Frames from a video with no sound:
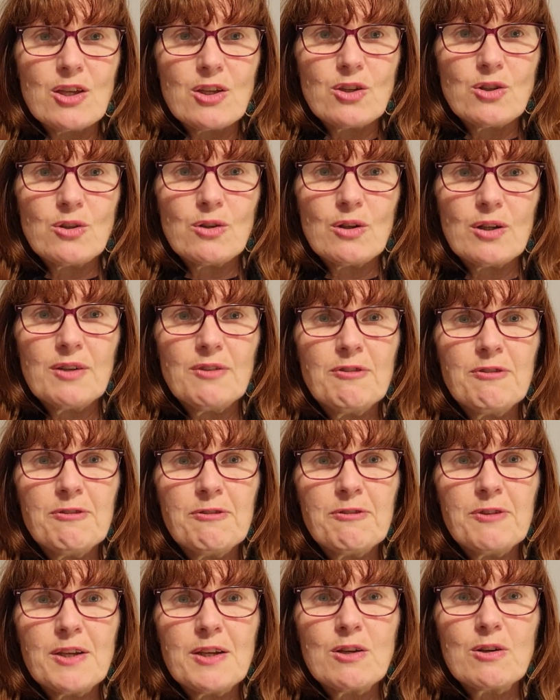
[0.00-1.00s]
you're in
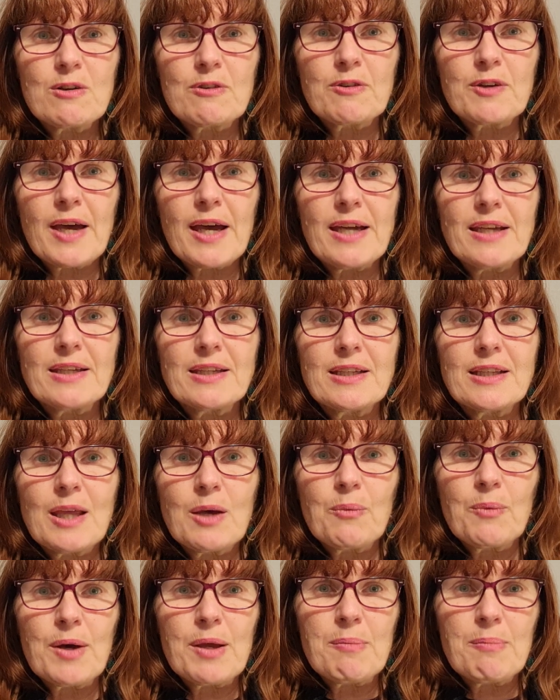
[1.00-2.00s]
fear of gaining
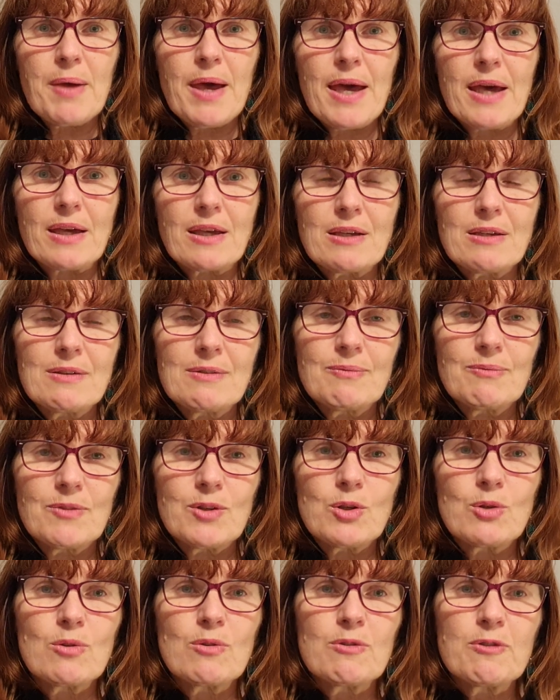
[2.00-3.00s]
that weight back.
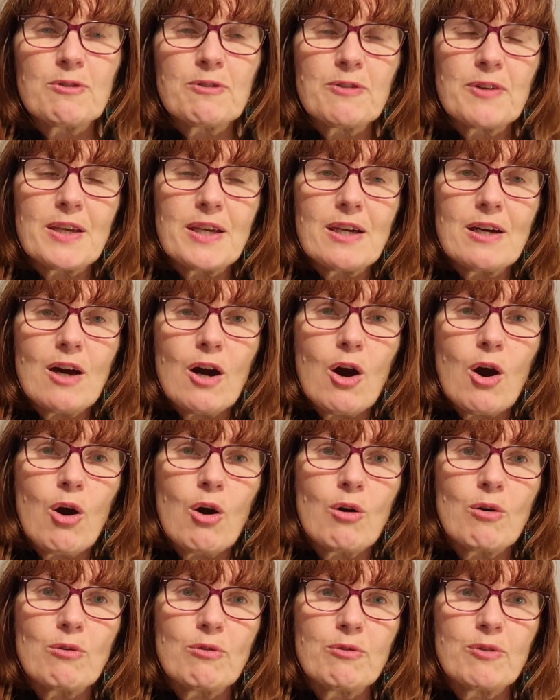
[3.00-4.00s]
You're in fear
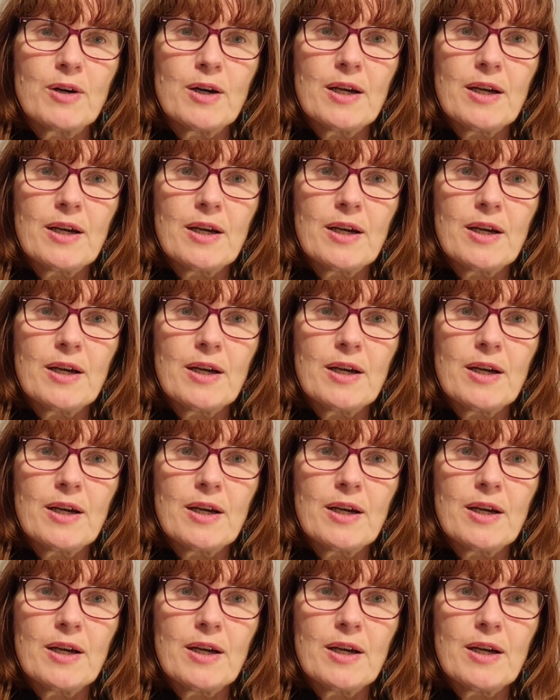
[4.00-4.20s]
of